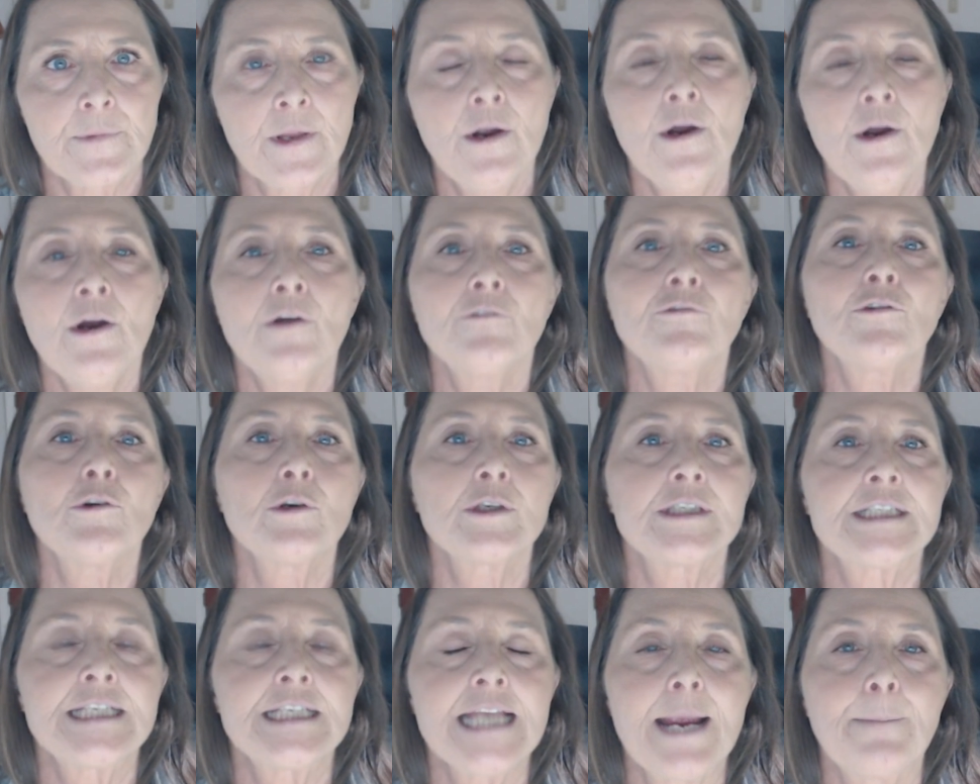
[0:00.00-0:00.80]
For
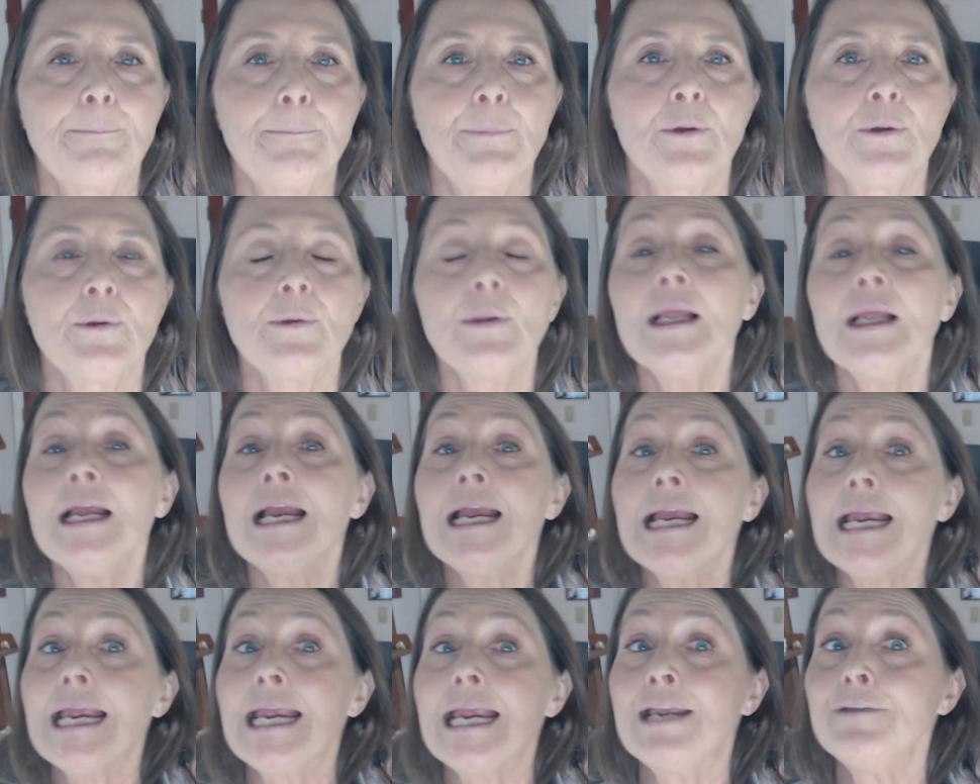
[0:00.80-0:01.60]
example,
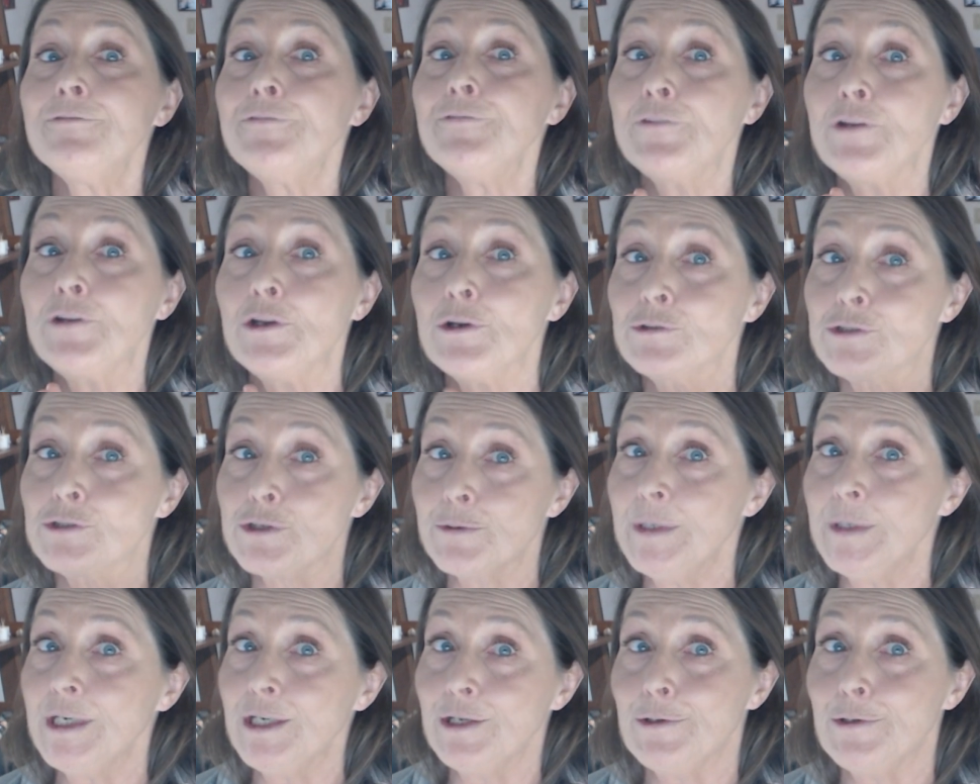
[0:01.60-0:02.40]
if you're
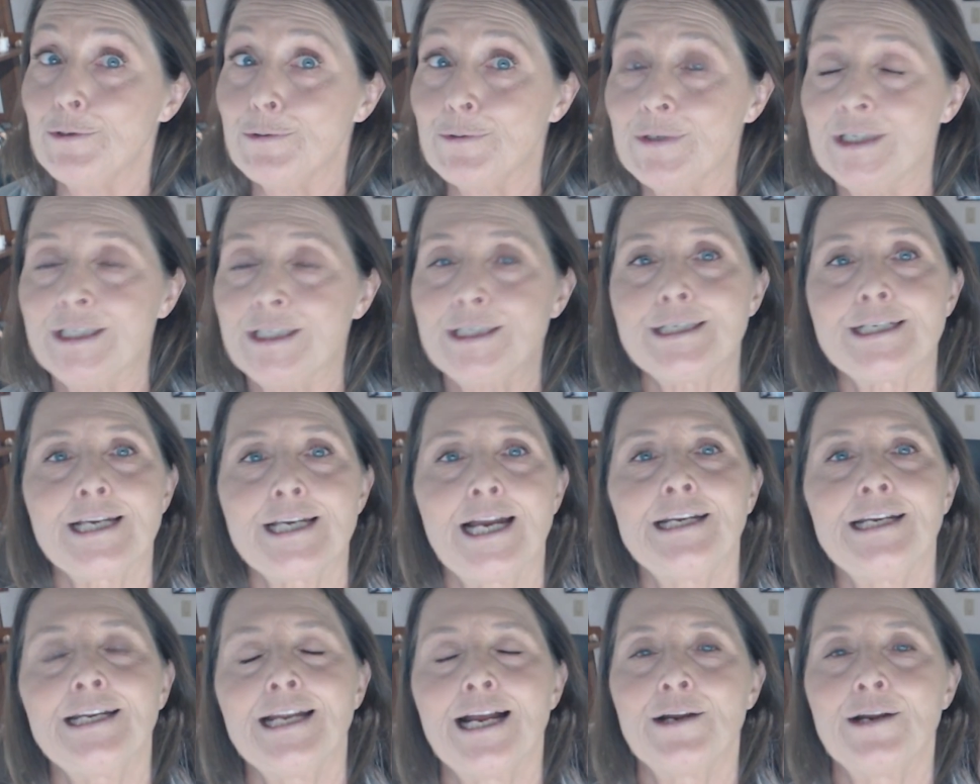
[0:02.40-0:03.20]
doing a unit
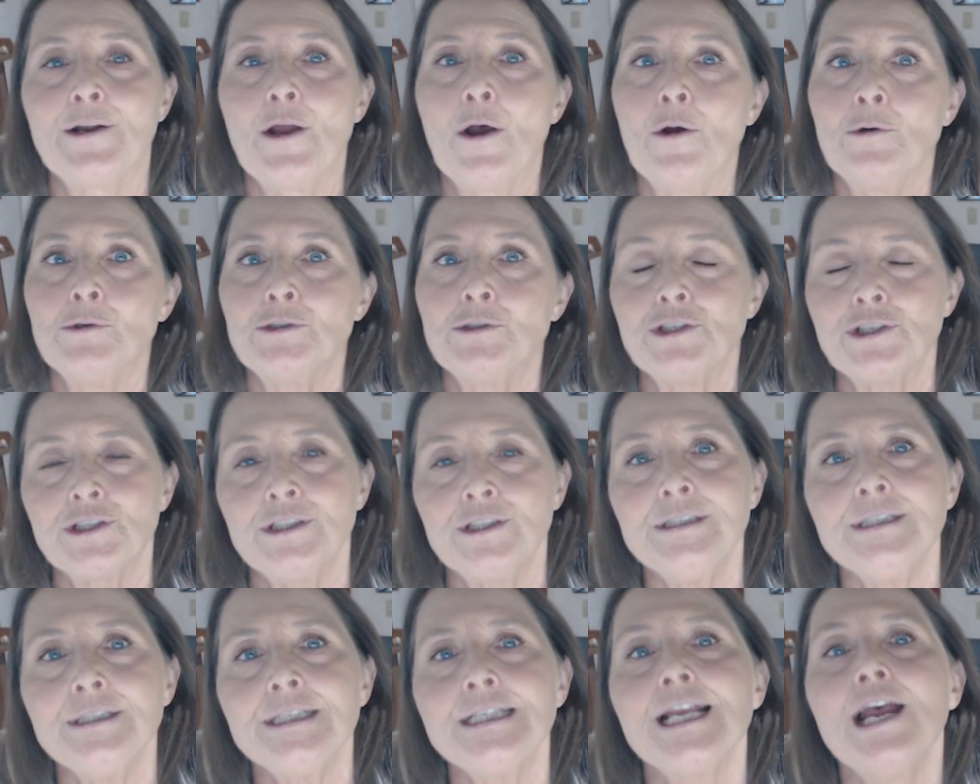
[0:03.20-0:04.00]
study on
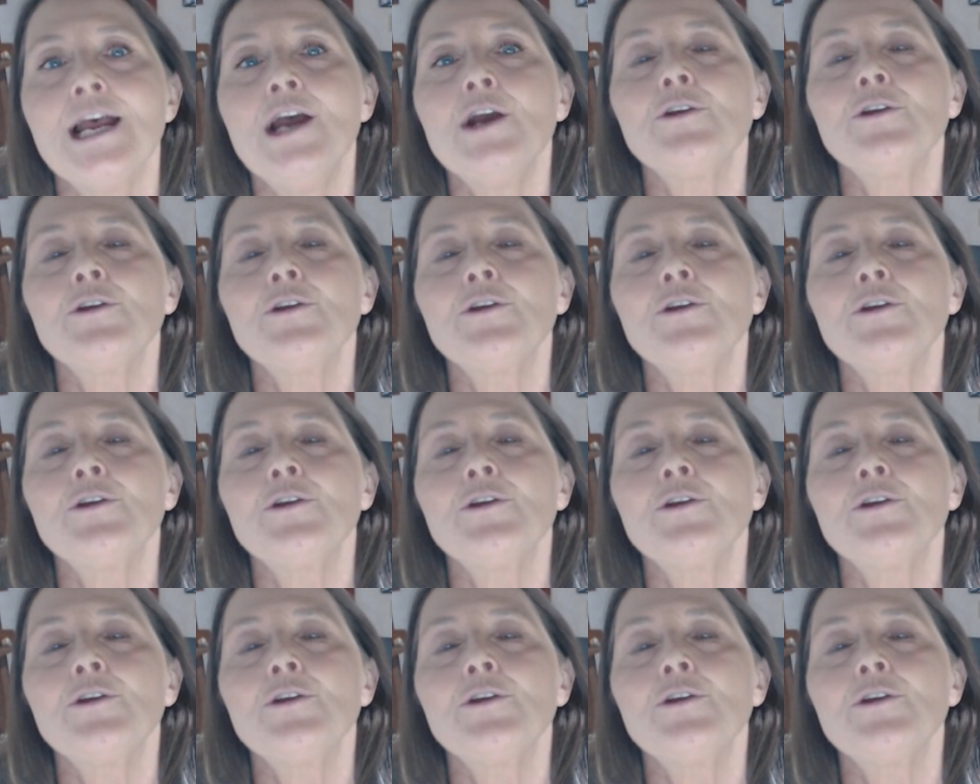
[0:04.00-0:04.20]
oceans,